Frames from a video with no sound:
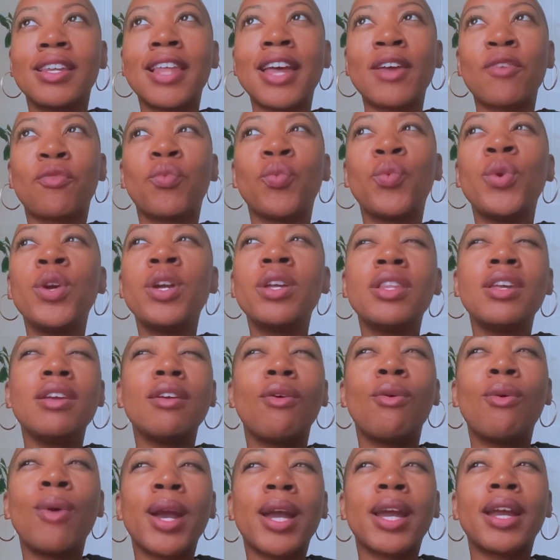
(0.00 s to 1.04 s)
like
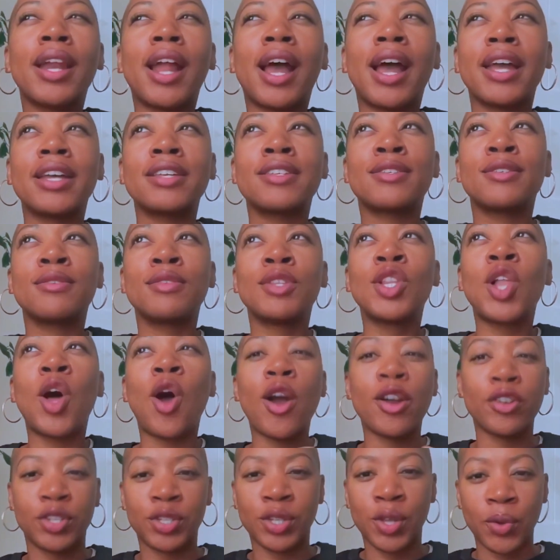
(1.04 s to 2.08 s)
really organized
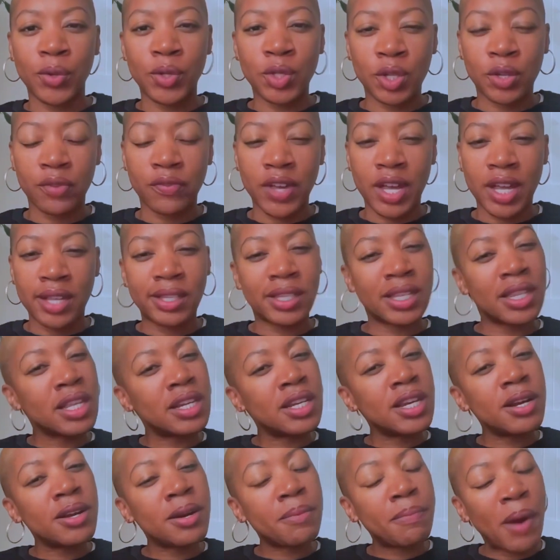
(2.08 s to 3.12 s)
large social events, and
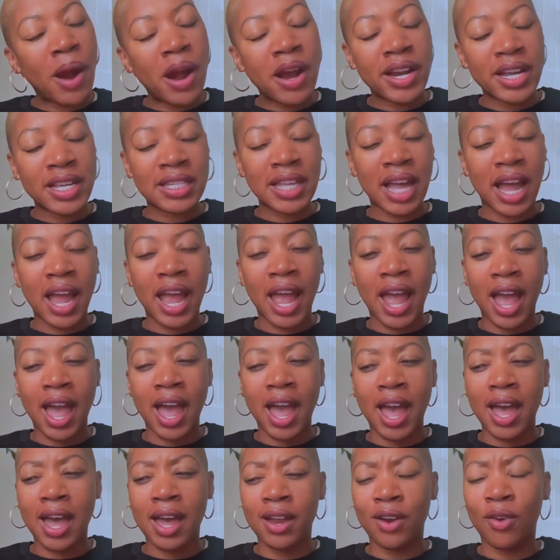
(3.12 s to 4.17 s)
the dinner parties I
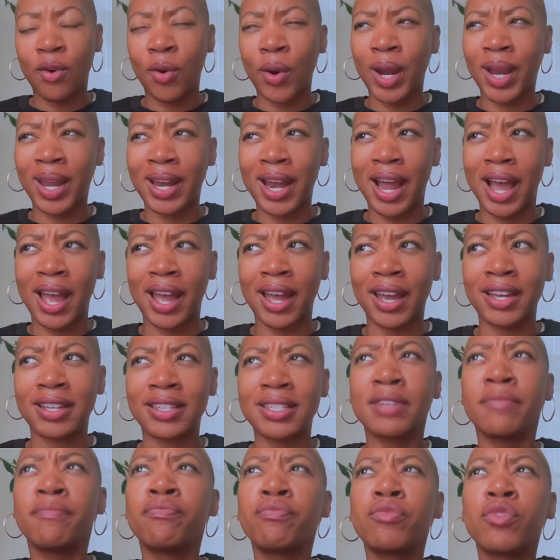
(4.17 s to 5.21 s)
had
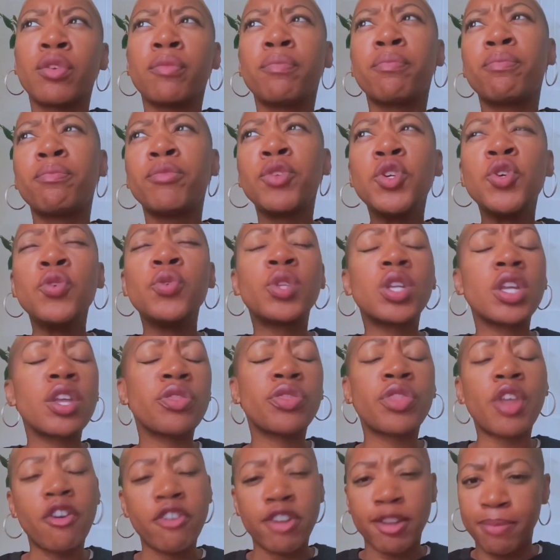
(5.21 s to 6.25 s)
organized
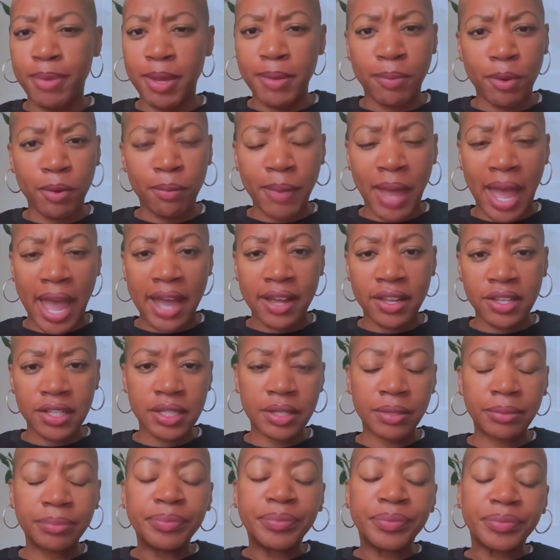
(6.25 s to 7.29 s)
usually thirty people
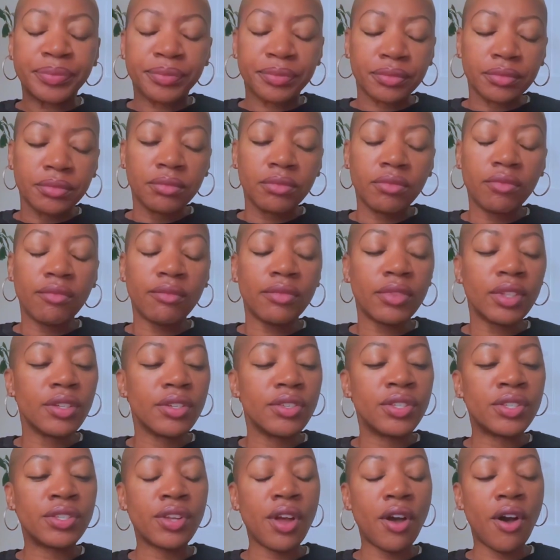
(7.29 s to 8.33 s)
max. right.
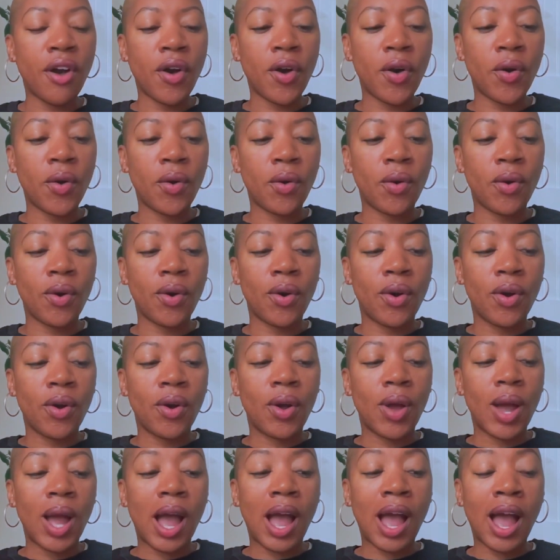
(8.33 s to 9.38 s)
So
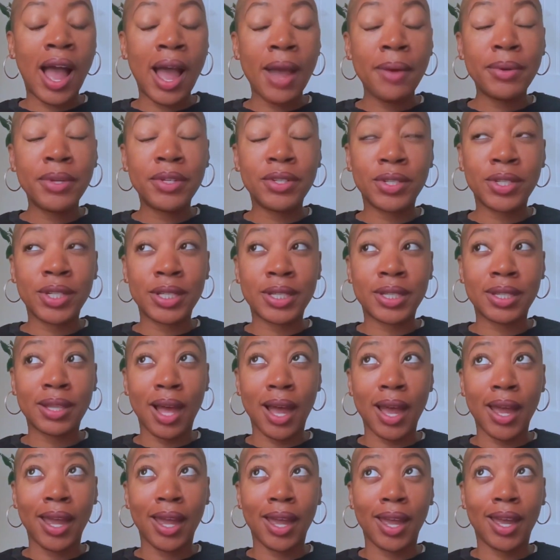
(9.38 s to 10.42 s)
I was just
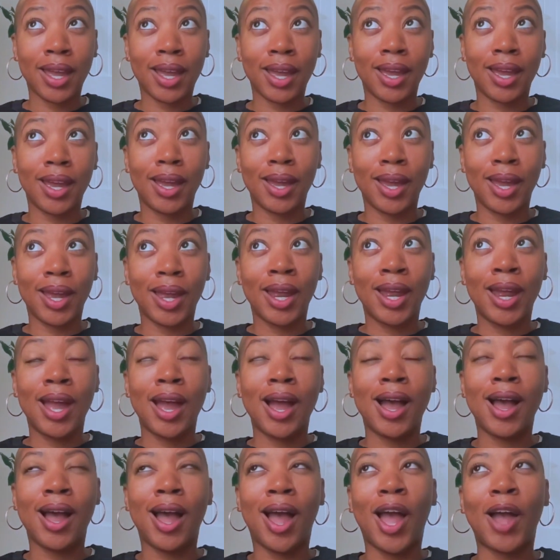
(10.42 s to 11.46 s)
like,
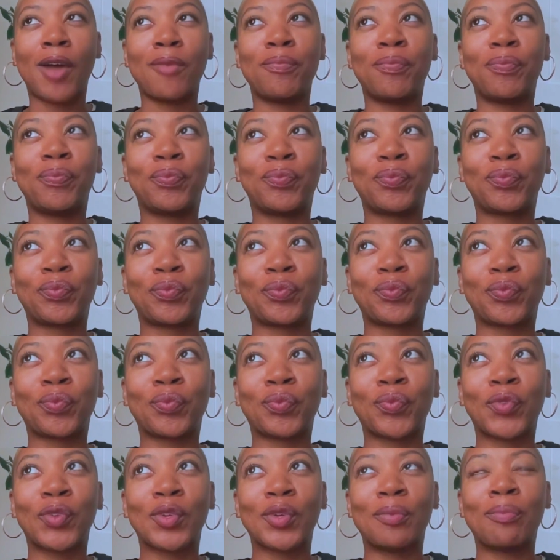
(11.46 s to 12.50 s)
um,
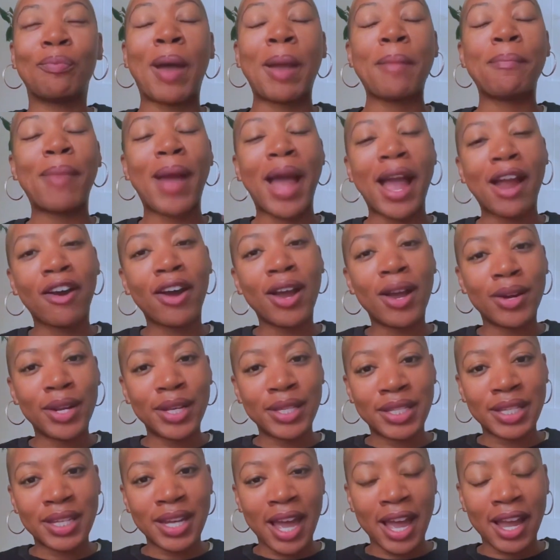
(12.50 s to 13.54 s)
my background
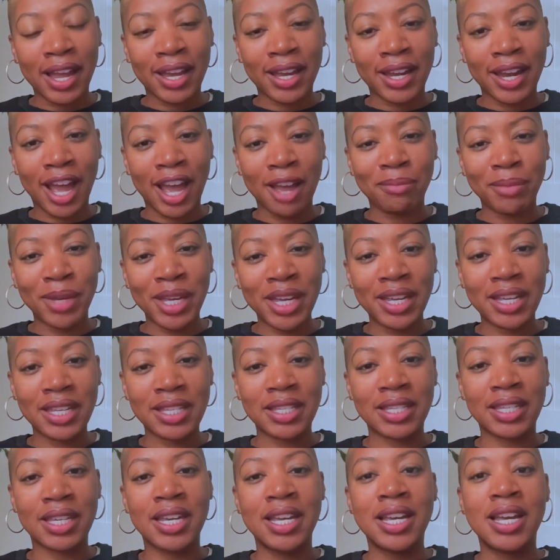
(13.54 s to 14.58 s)
is in
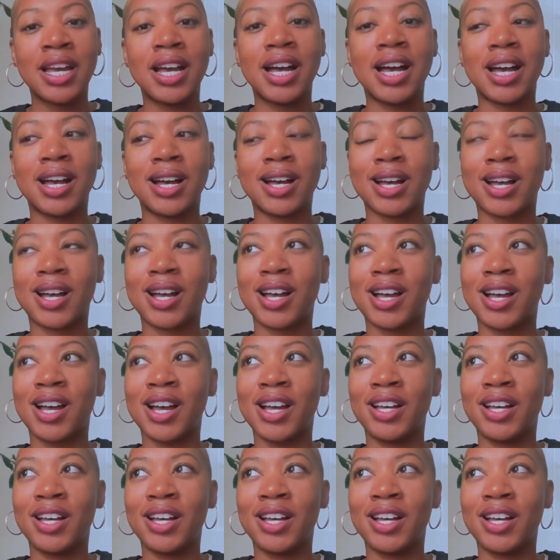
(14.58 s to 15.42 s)
economics. Uh,